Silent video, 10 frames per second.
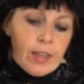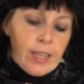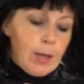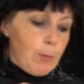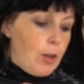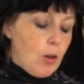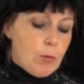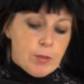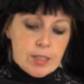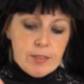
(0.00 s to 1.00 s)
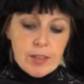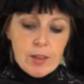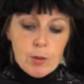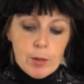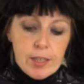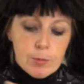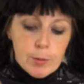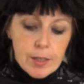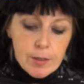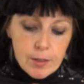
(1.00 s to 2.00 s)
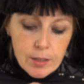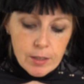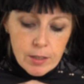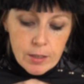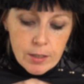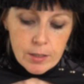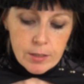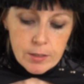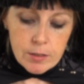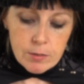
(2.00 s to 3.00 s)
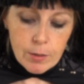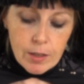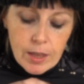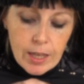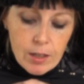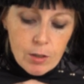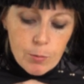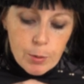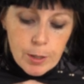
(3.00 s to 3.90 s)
Get my arm sleeves out the way as well. Light that up.